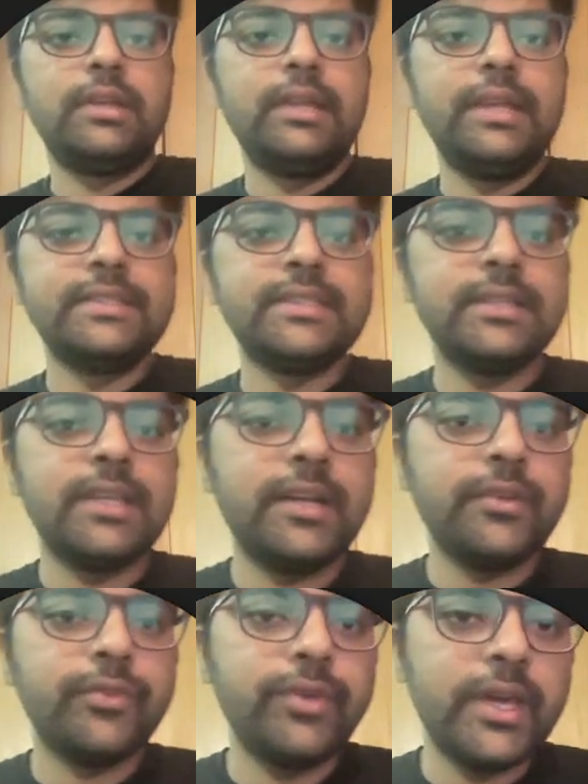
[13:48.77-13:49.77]
let's say
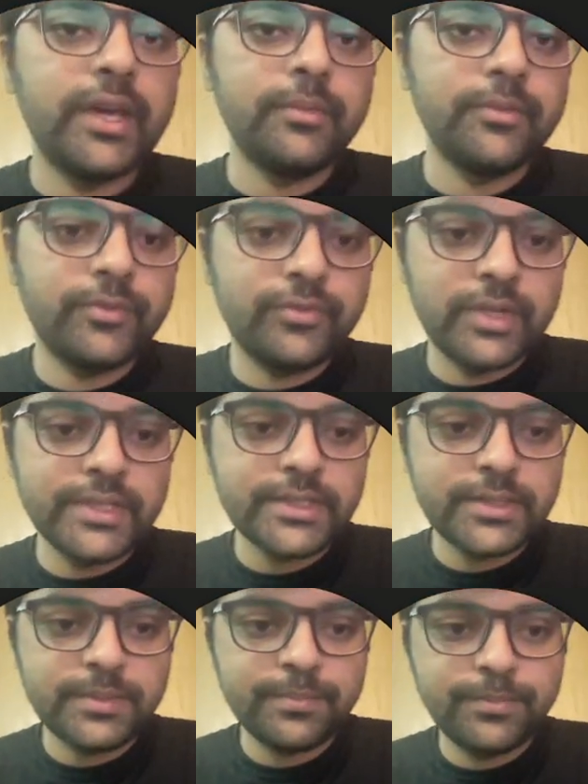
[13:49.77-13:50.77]
that we have first
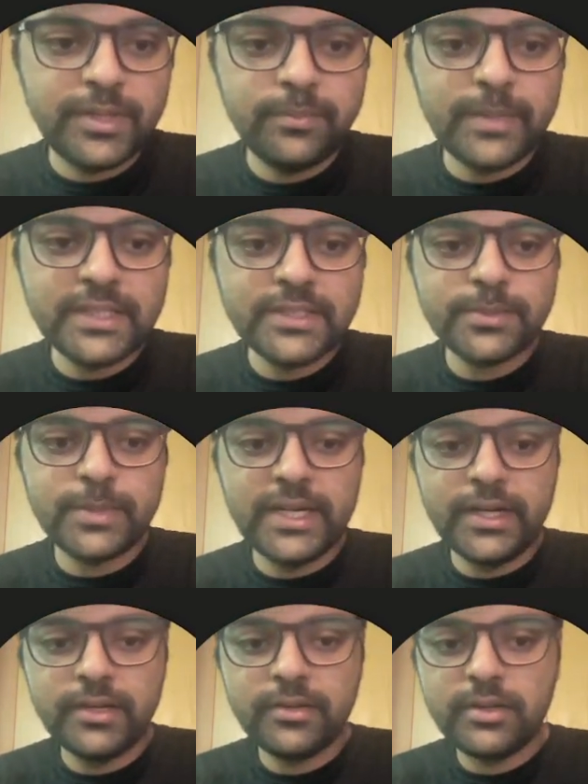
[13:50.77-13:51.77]
p match
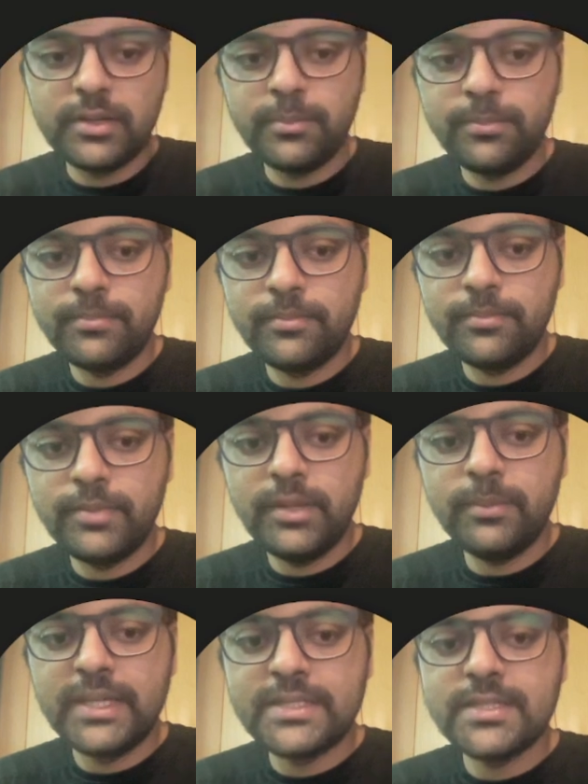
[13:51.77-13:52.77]
played, p
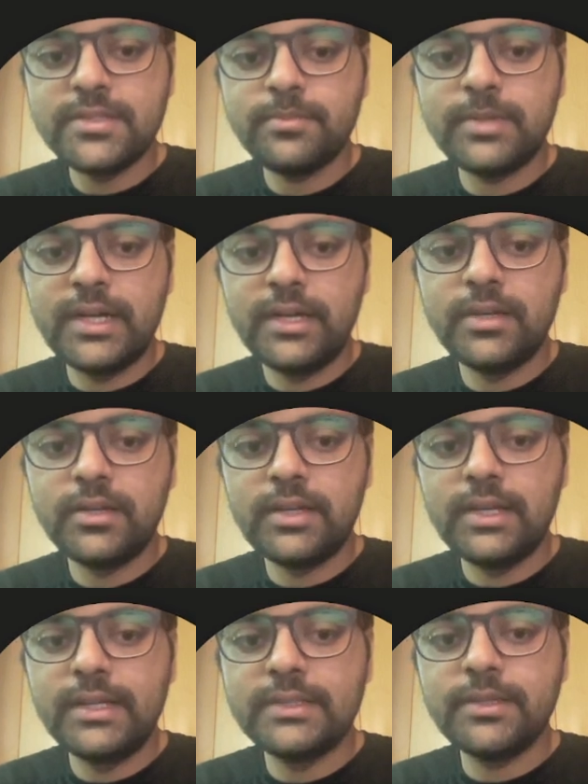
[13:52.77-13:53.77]
matches played,
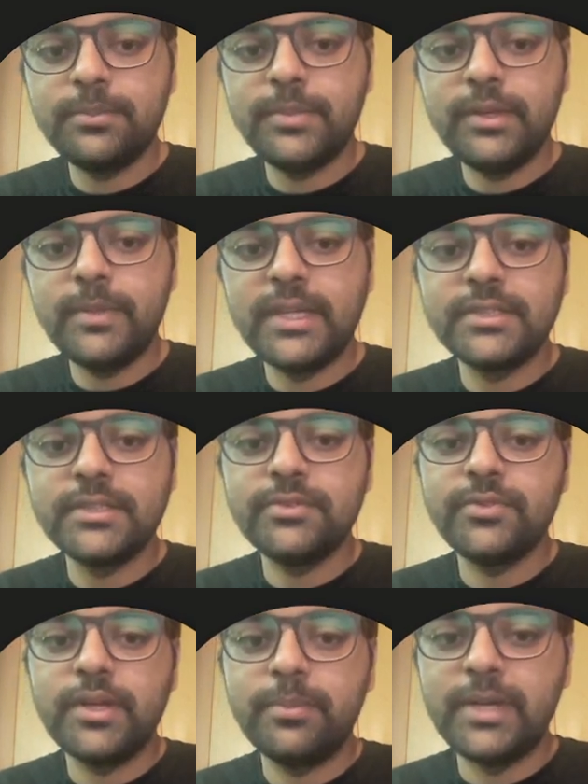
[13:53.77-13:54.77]
let's say p matches
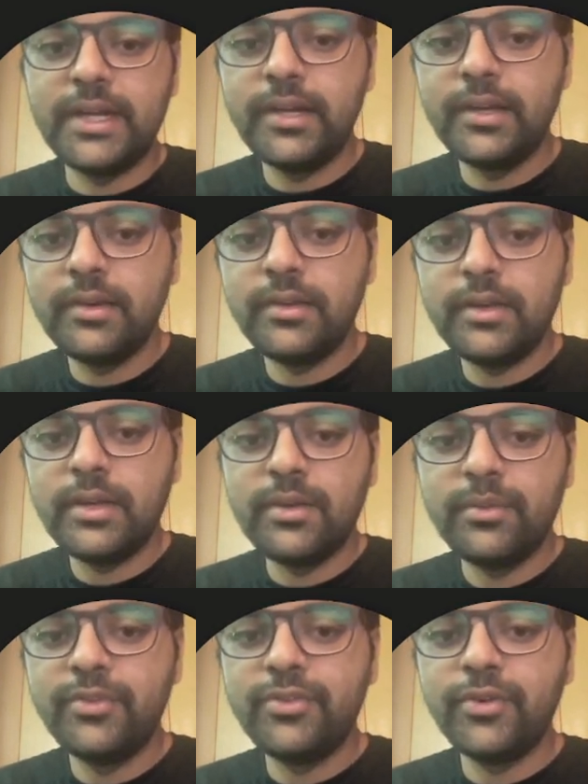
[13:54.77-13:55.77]
were played
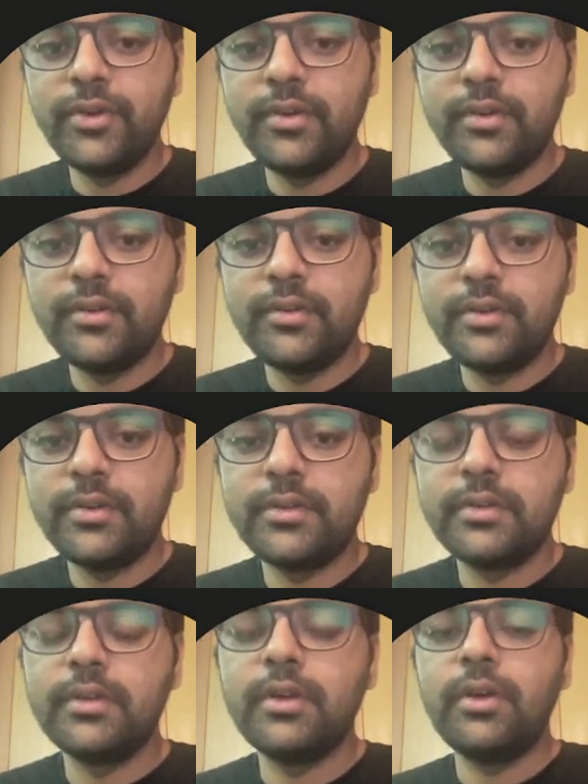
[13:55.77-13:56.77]
before
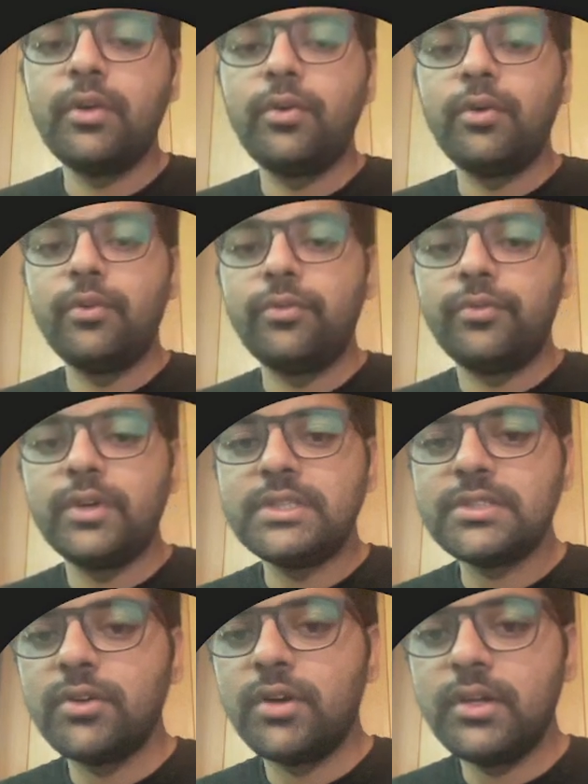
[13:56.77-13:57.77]
first
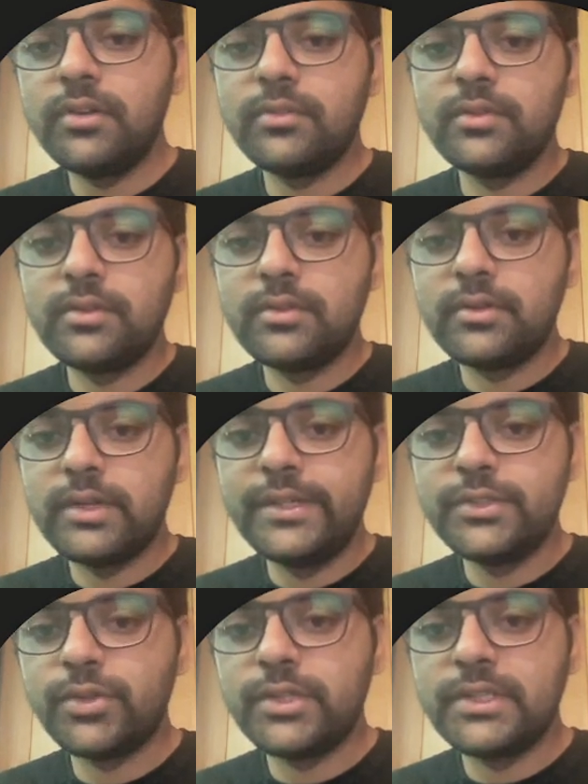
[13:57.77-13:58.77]
got
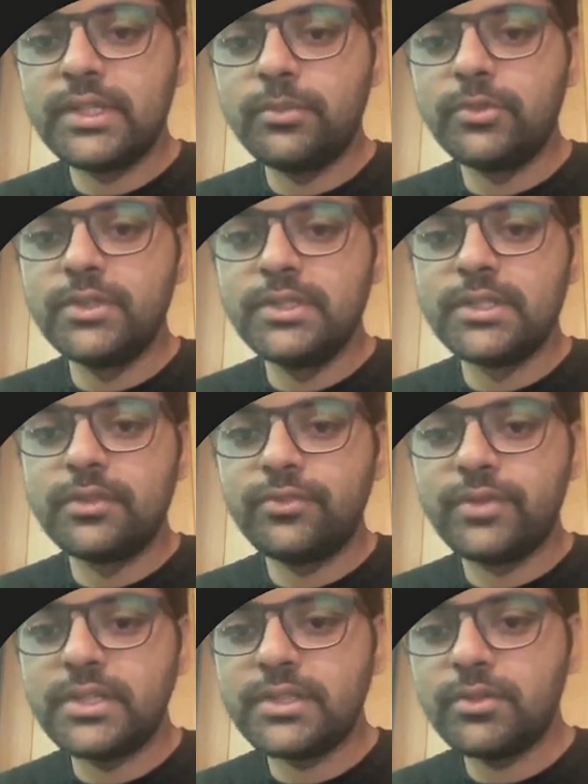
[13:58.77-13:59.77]
its original position,
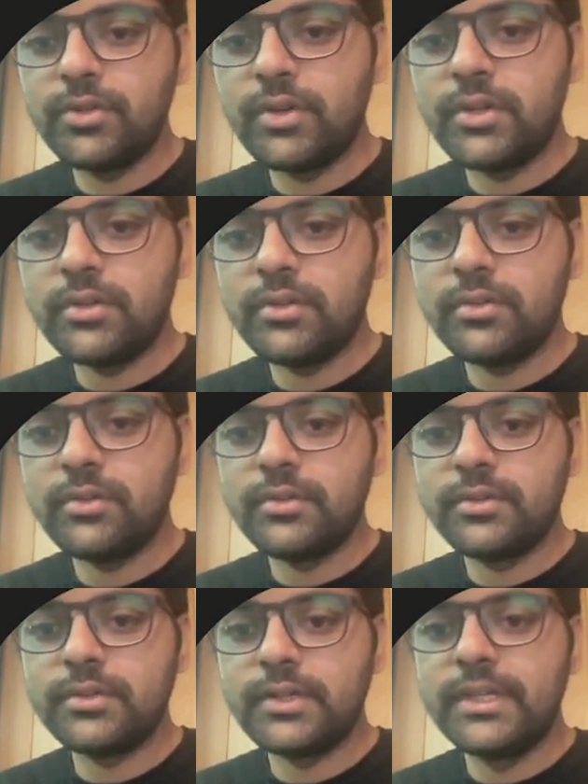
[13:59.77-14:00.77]
first got
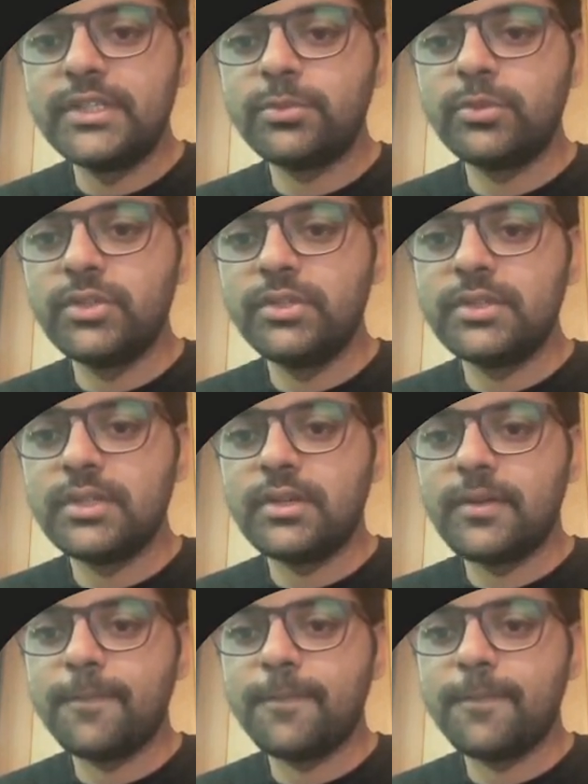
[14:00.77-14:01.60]
its position.